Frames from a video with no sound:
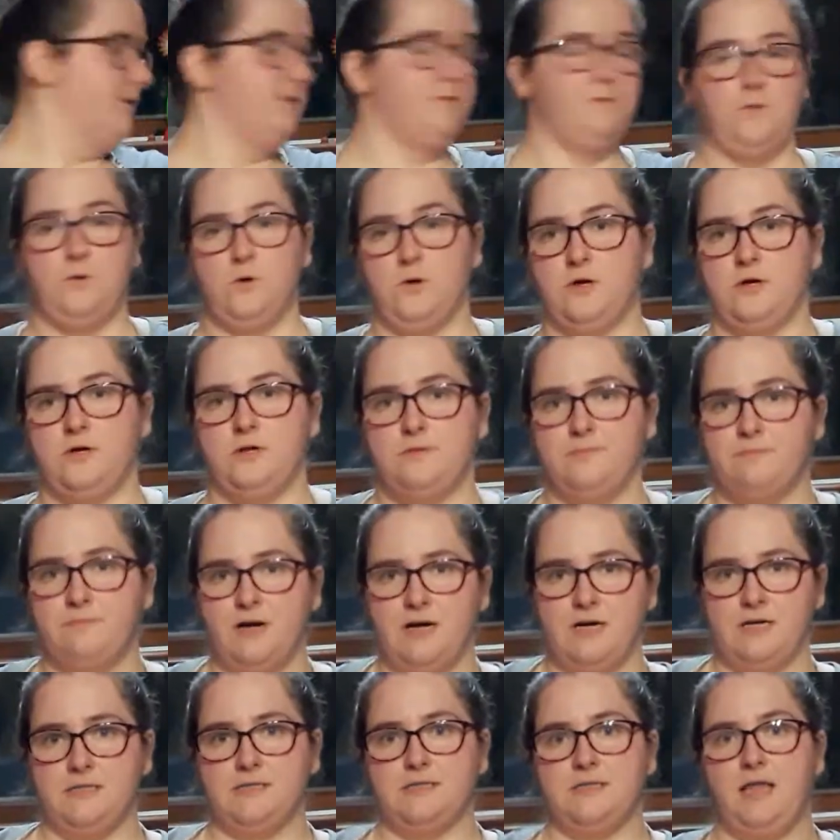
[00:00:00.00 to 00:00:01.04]
4
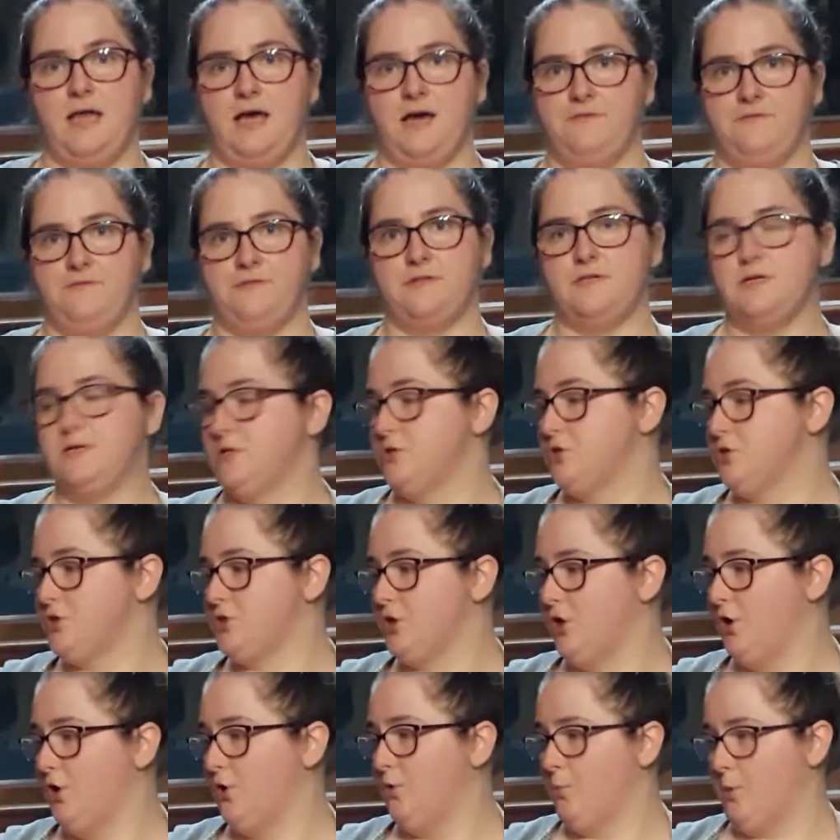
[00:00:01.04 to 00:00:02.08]
mugs left.
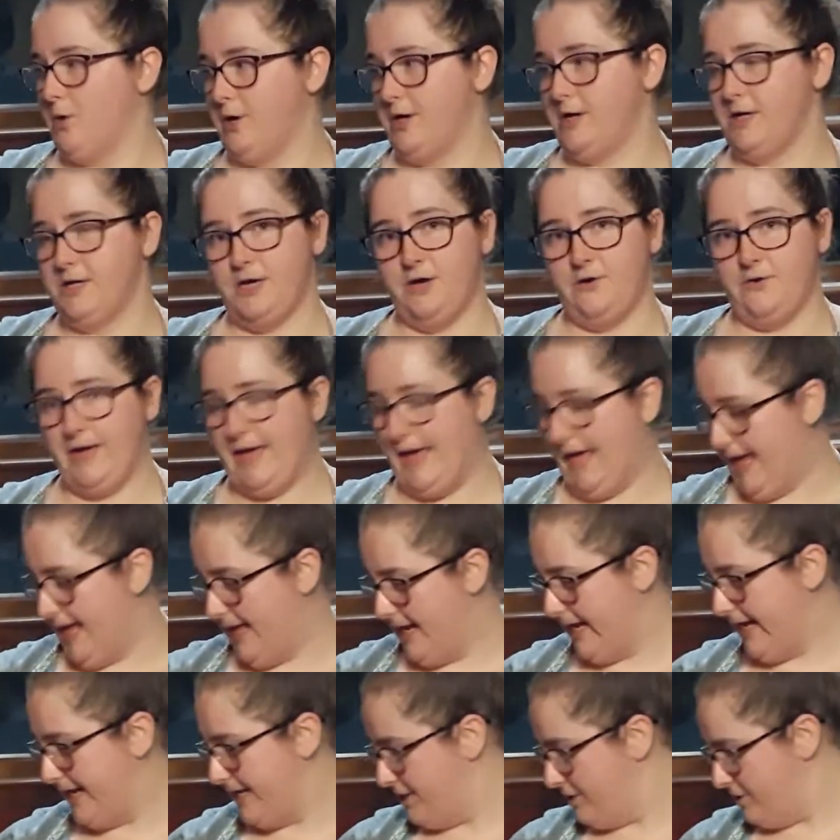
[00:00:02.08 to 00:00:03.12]
So we're going to go ahead
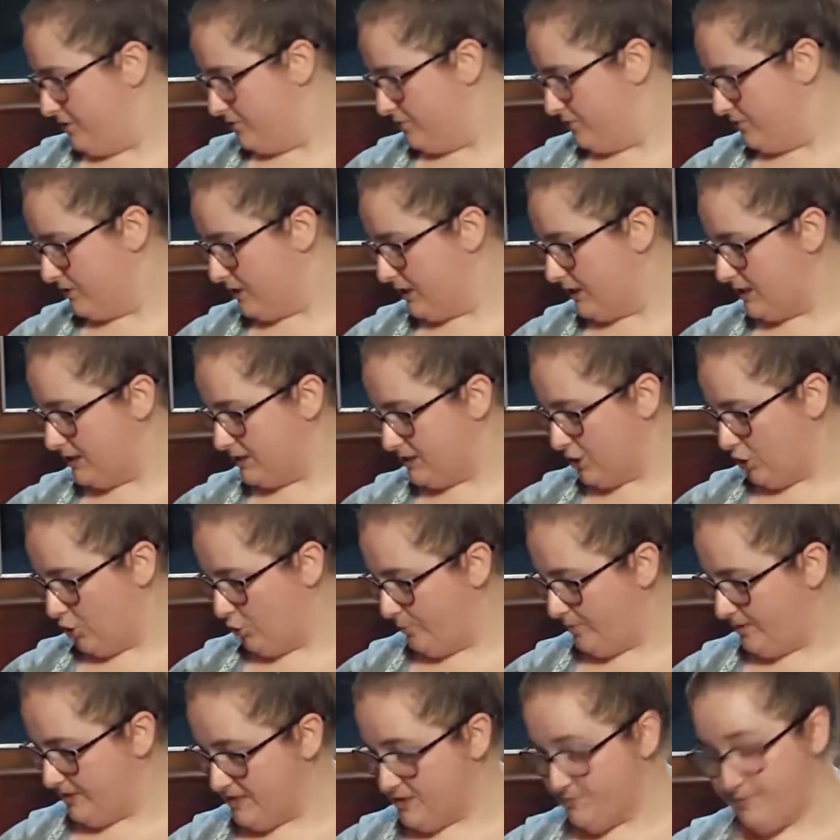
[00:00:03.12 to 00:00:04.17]
and use this
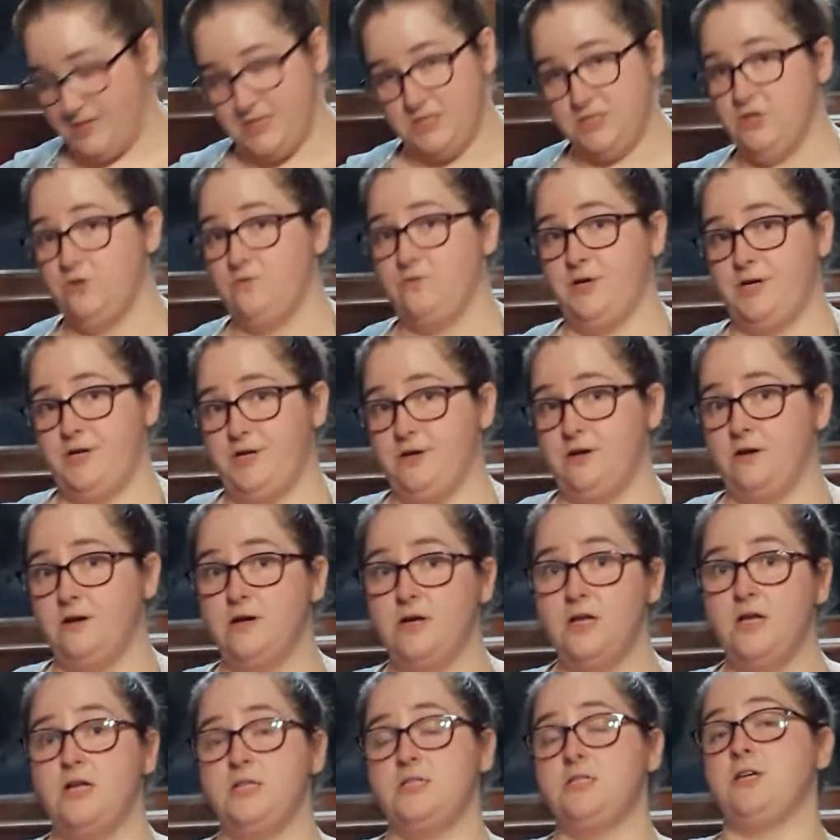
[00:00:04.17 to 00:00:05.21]
open space over here
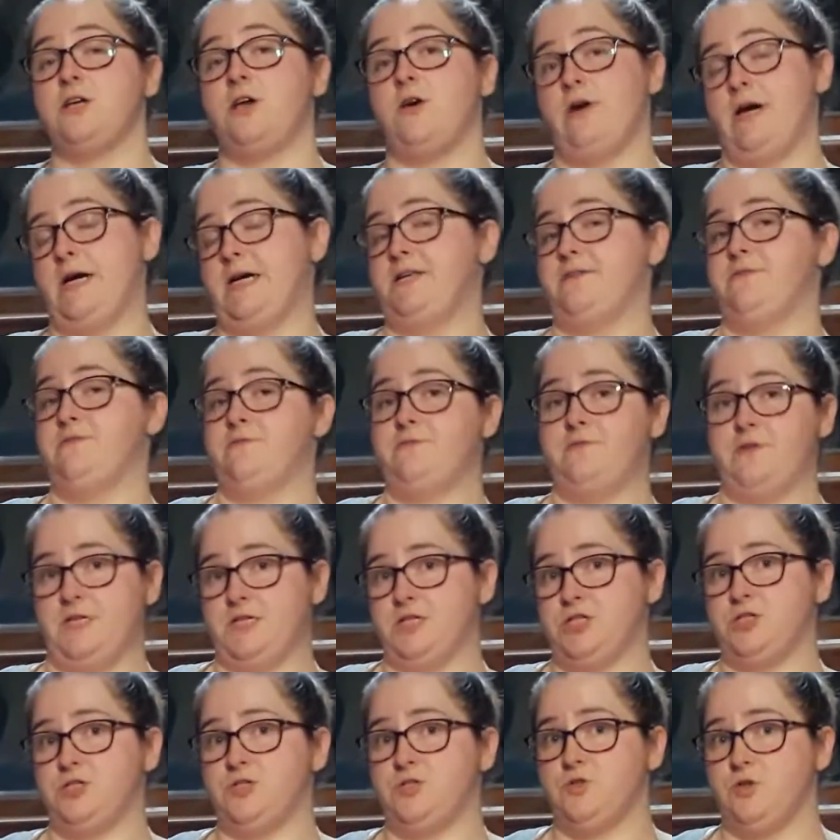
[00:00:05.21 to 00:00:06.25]
to go ahead and
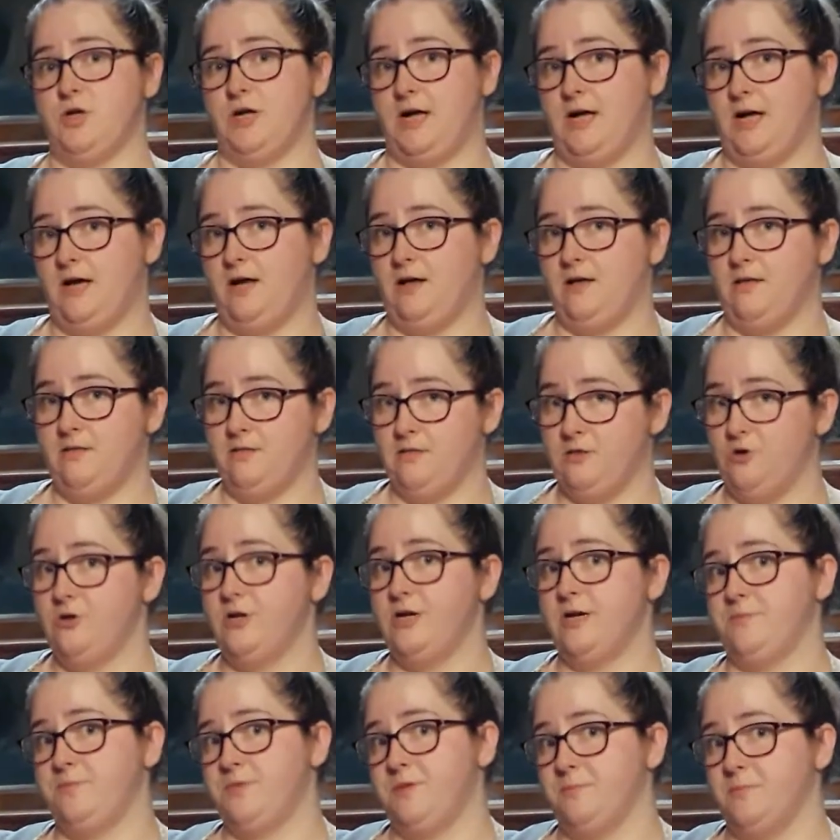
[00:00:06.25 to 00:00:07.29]
finish
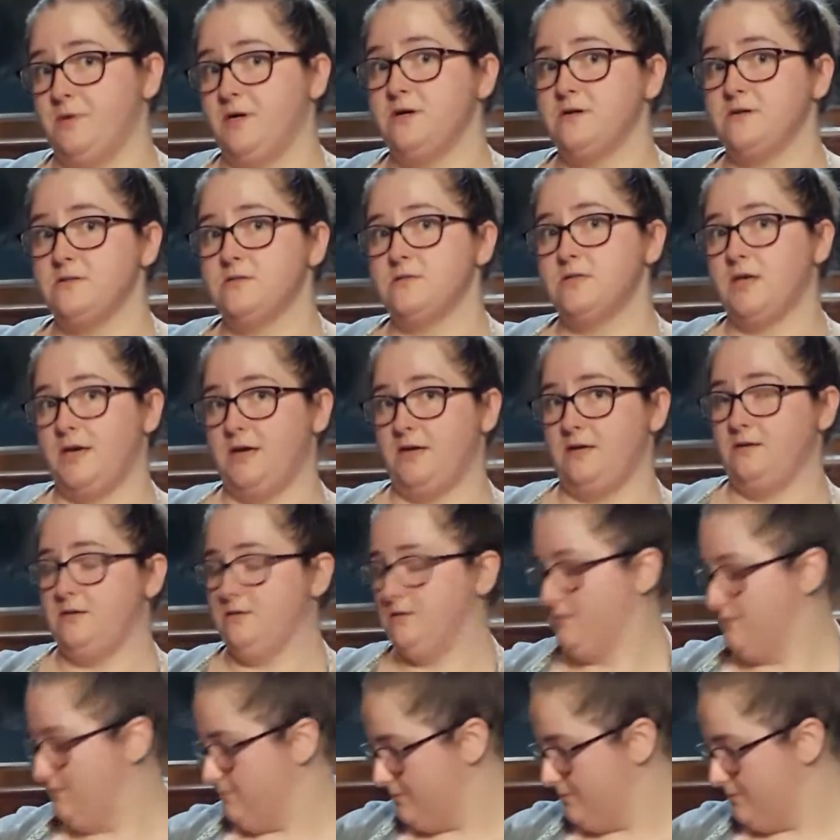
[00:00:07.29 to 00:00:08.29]
loading up the mugs. And